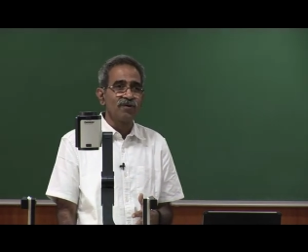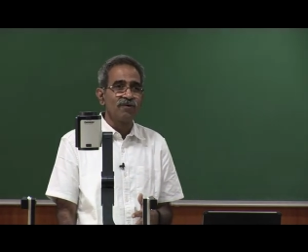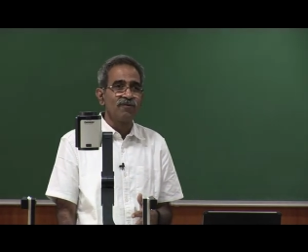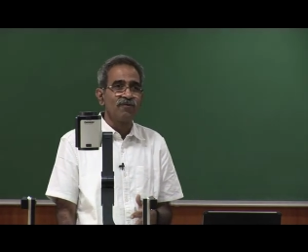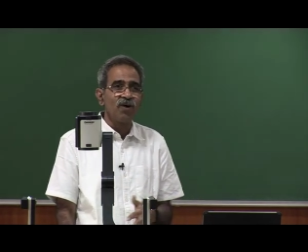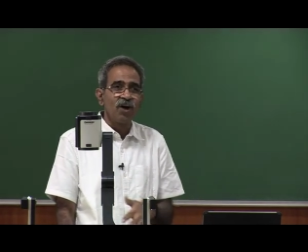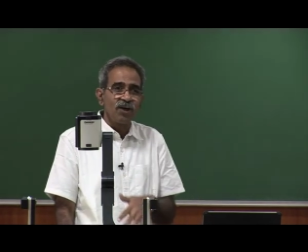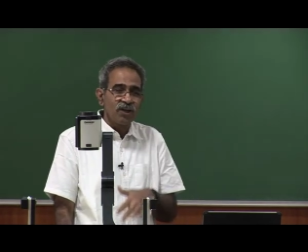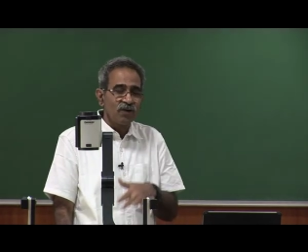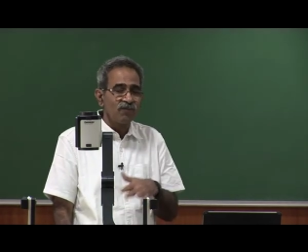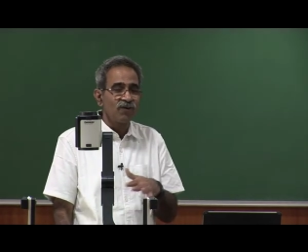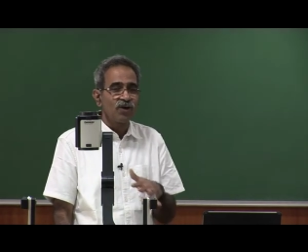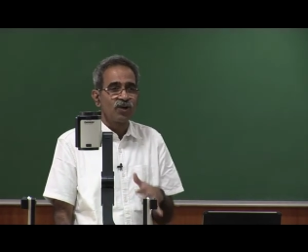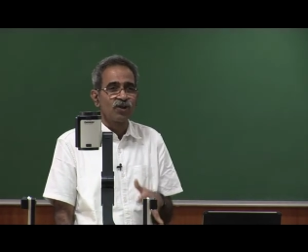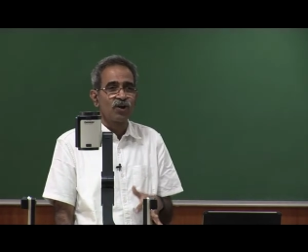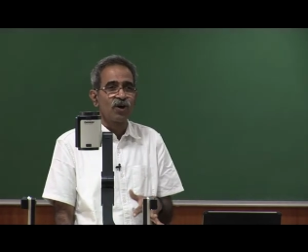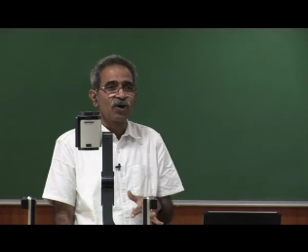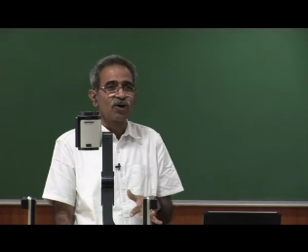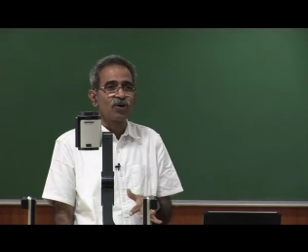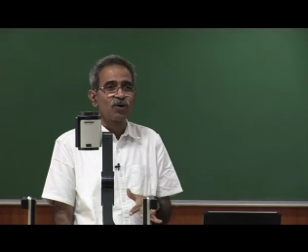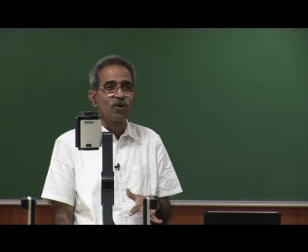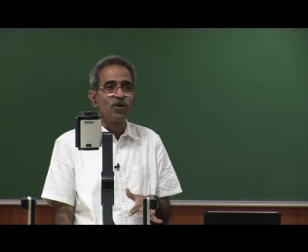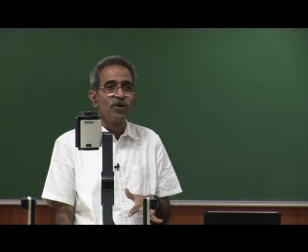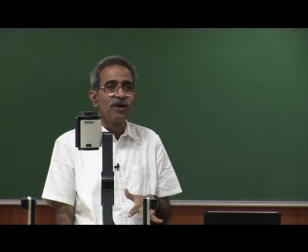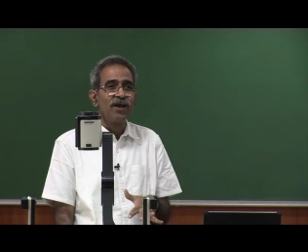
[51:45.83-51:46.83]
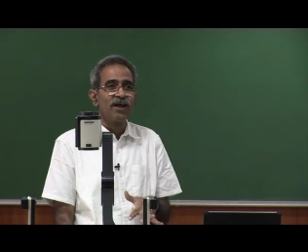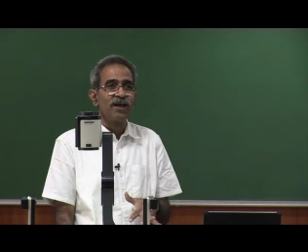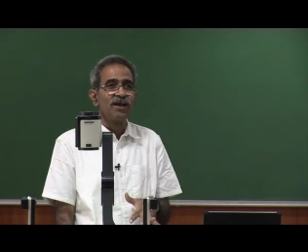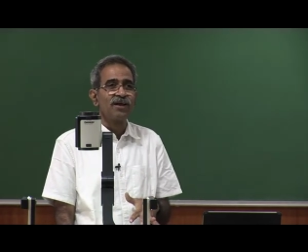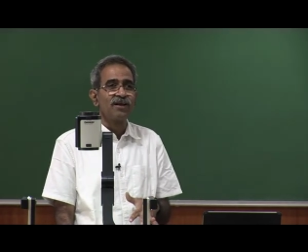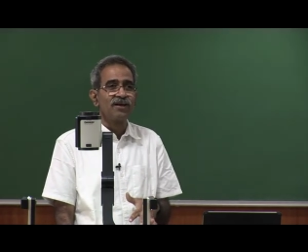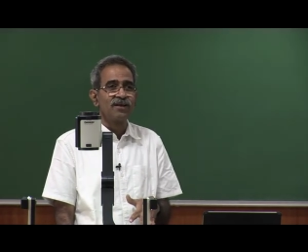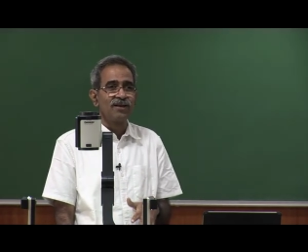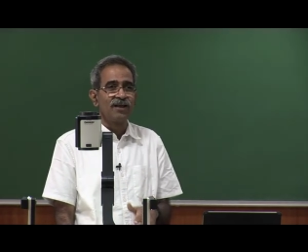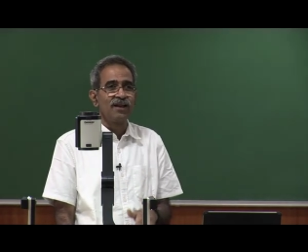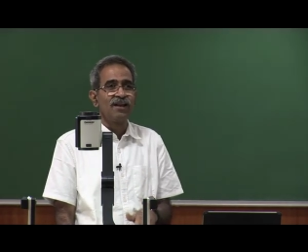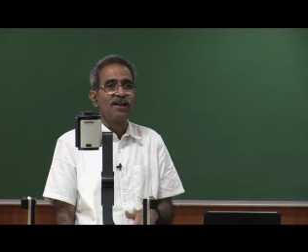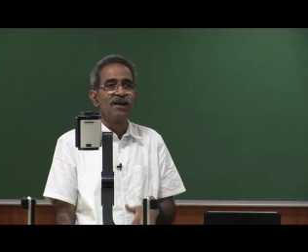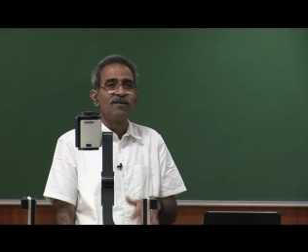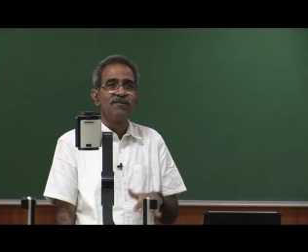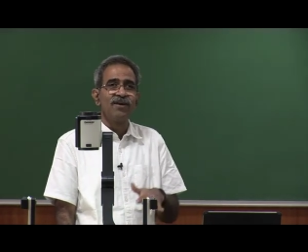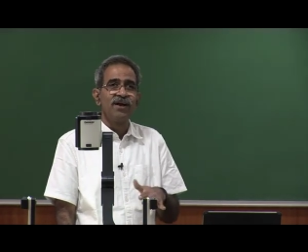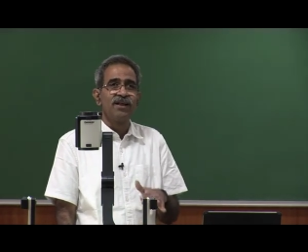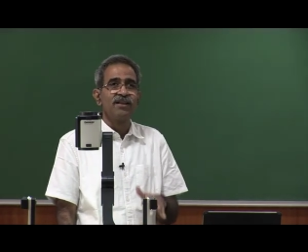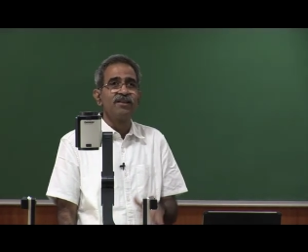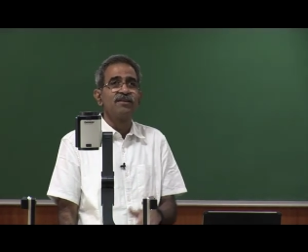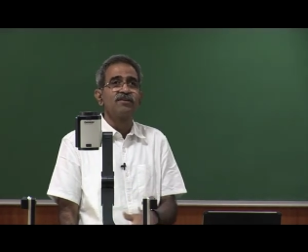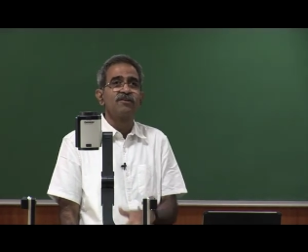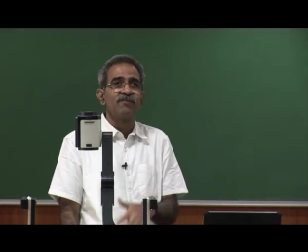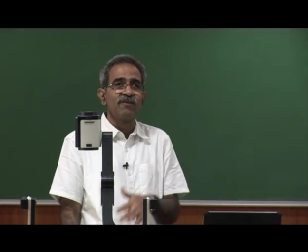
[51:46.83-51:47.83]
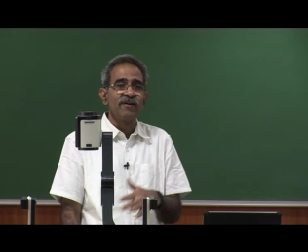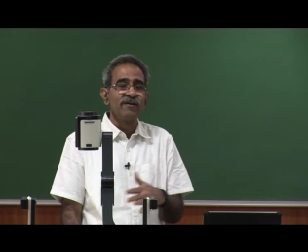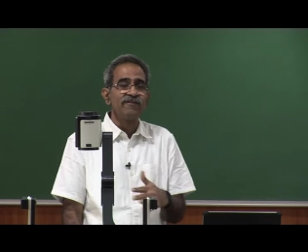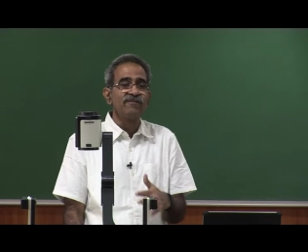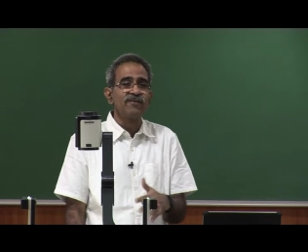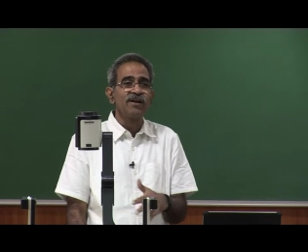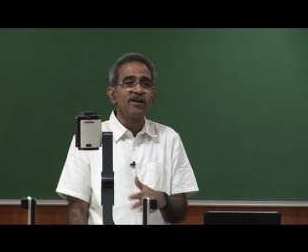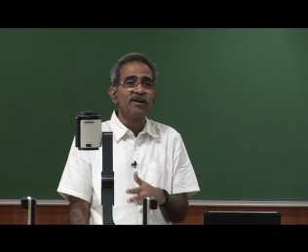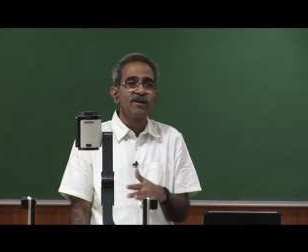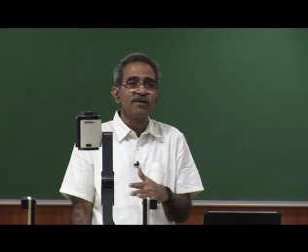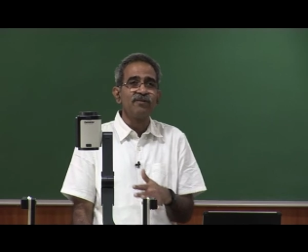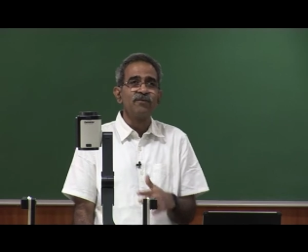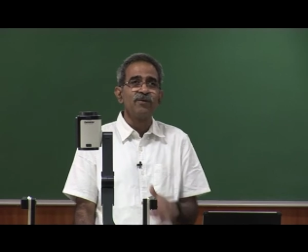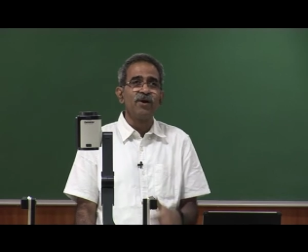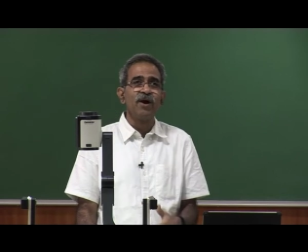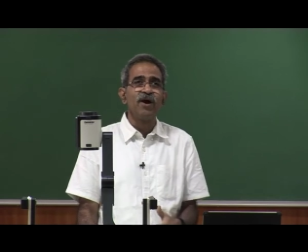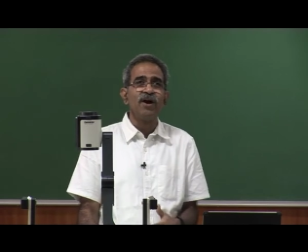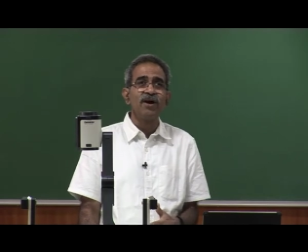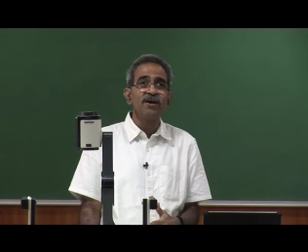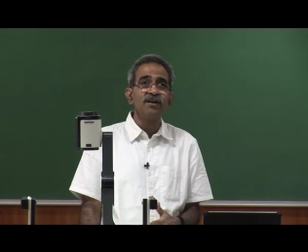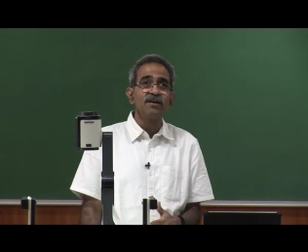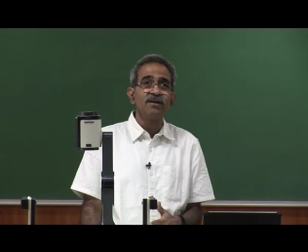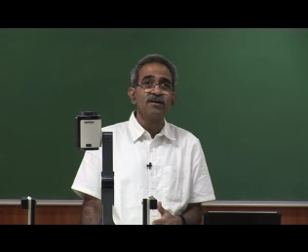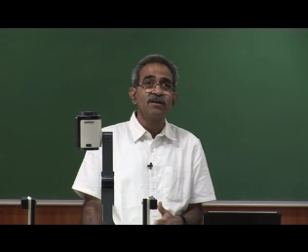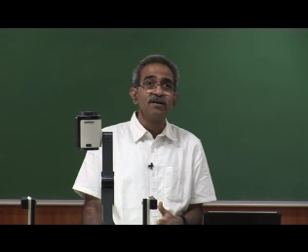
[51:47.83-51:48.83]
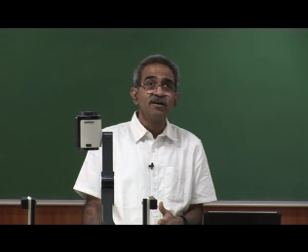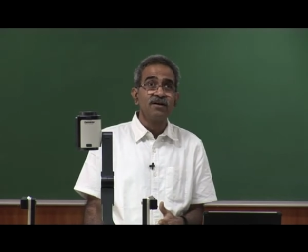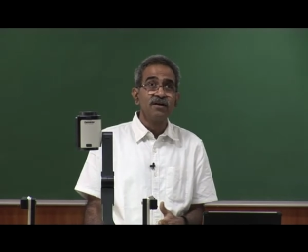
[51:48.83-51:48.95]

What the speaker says: whatever you are doing in 11th, 12th and beyond,